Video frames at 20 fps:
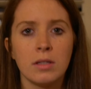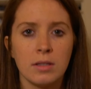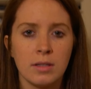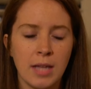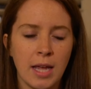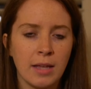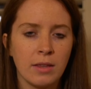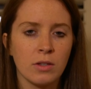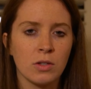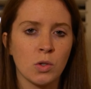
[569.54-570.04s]

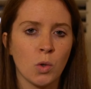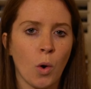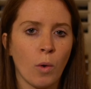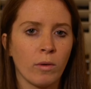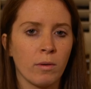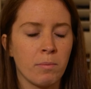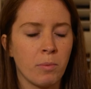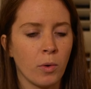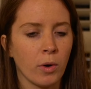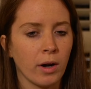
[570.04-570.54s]
take the score
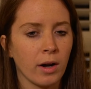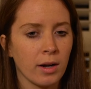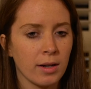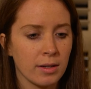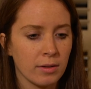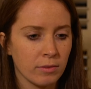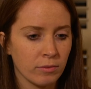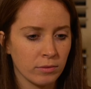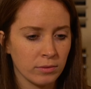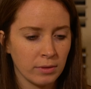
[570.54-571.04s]
report,
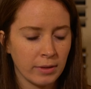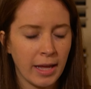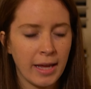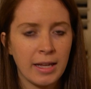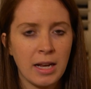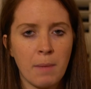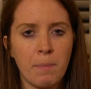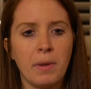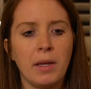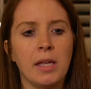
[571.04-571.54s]
lay
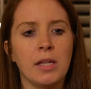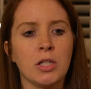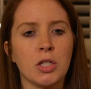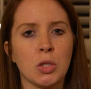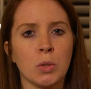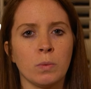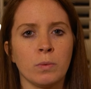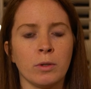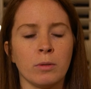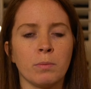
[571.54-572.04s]
it up against
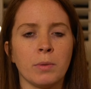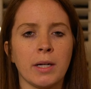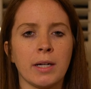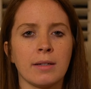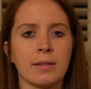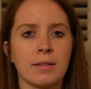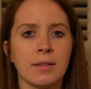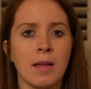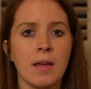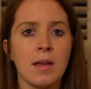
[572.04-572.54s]
the
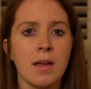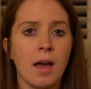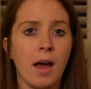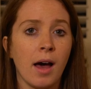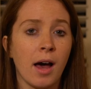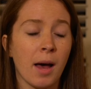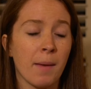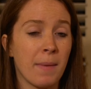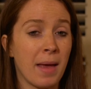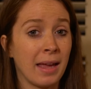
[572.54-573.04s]
rubrics,
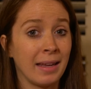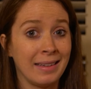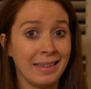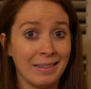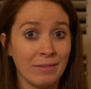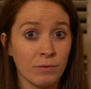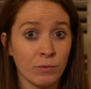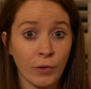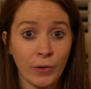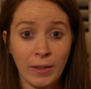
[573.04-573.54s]
and
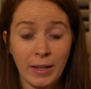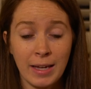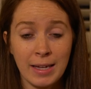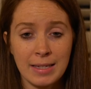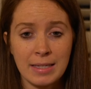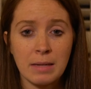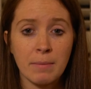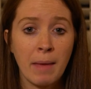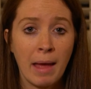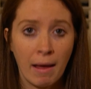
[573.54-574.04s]
really
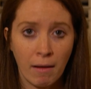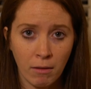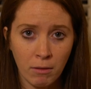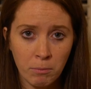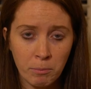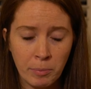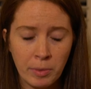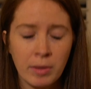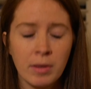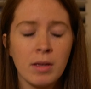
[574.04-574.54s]
get some
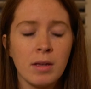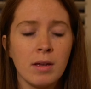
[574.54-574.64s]
help.